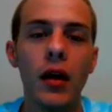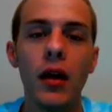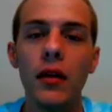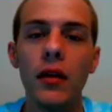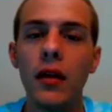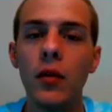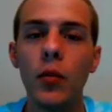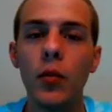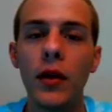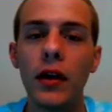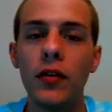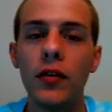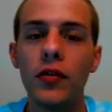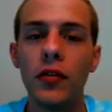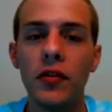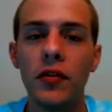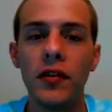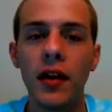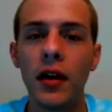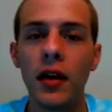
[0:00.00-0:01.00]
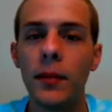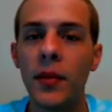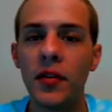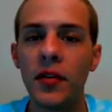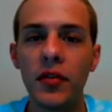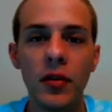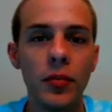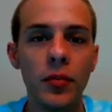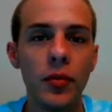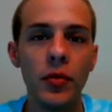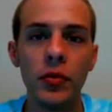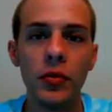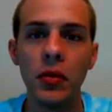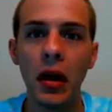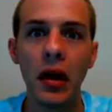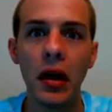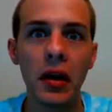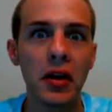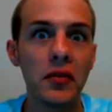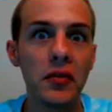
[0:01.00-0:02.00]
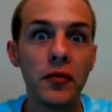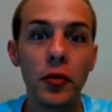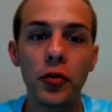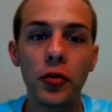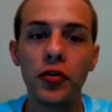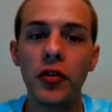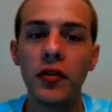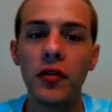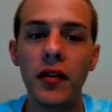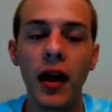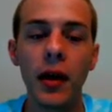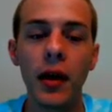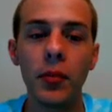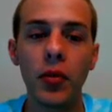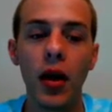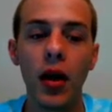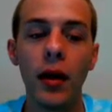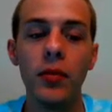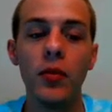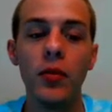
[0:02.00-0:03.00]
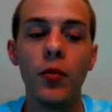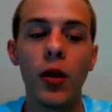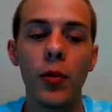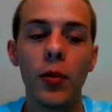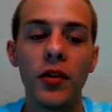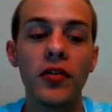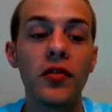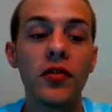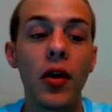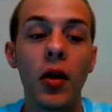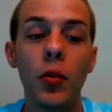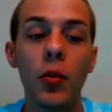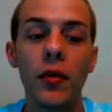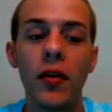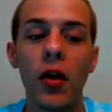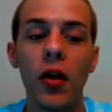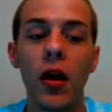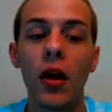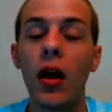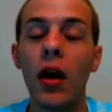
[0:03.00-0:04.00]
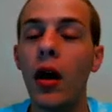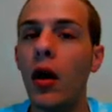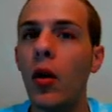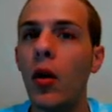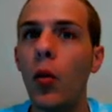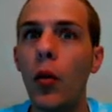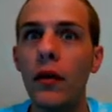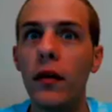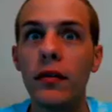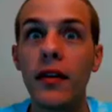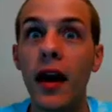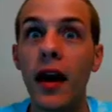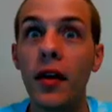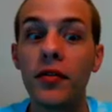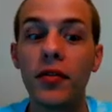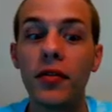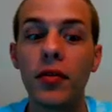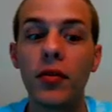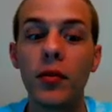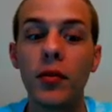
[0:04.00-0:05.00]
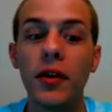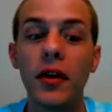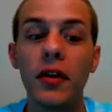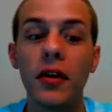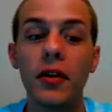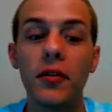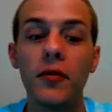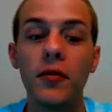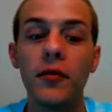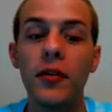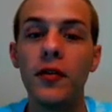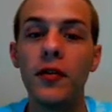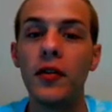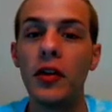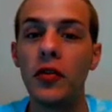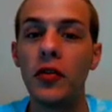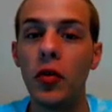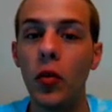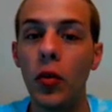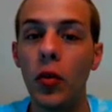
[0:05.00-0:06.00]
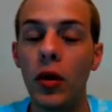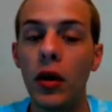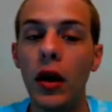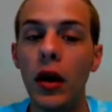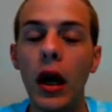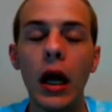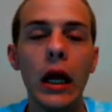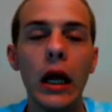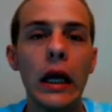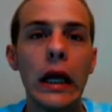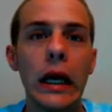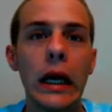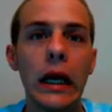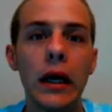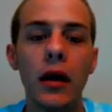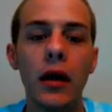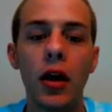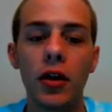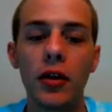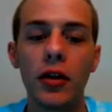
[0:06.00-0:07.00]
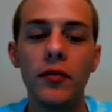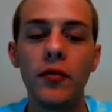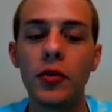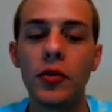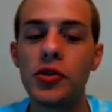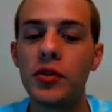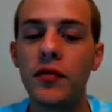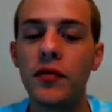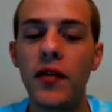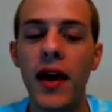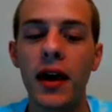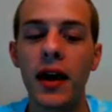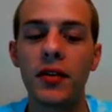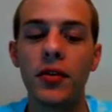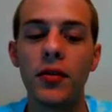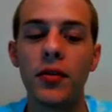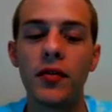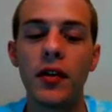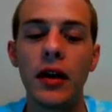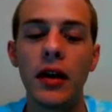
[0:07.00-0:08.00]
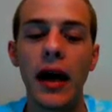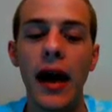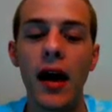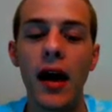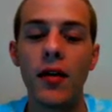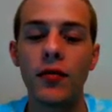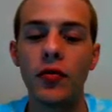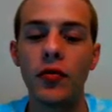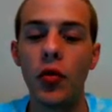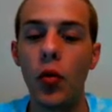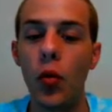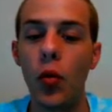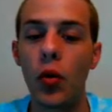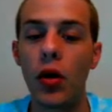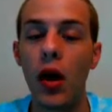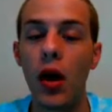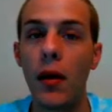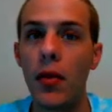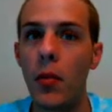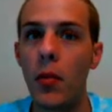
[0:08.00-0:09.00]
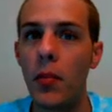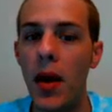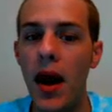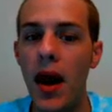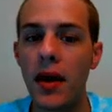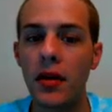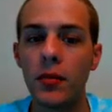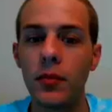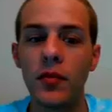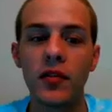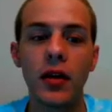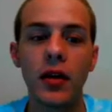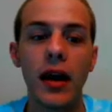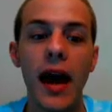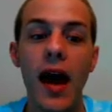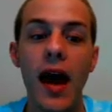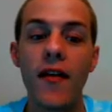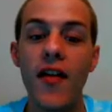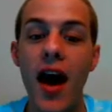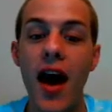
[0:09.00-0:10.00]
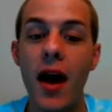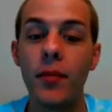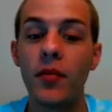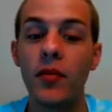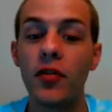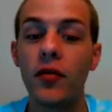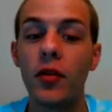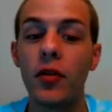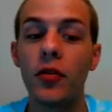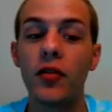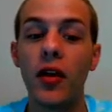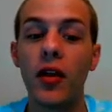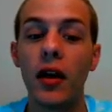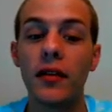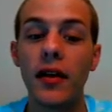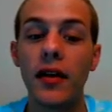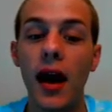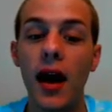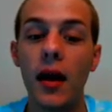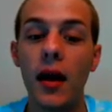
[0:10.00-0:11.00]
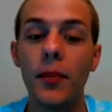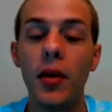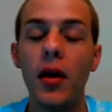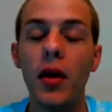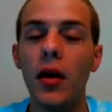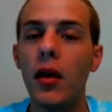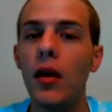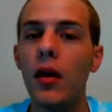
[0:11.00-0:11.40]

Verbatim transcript: And then we can just set up a simple uh, conversion type problem where we start with our one thousand three hundred fifty torr. Uh, our conversion factor is going to have torr on the bottom. It's going to have atmospheres on top.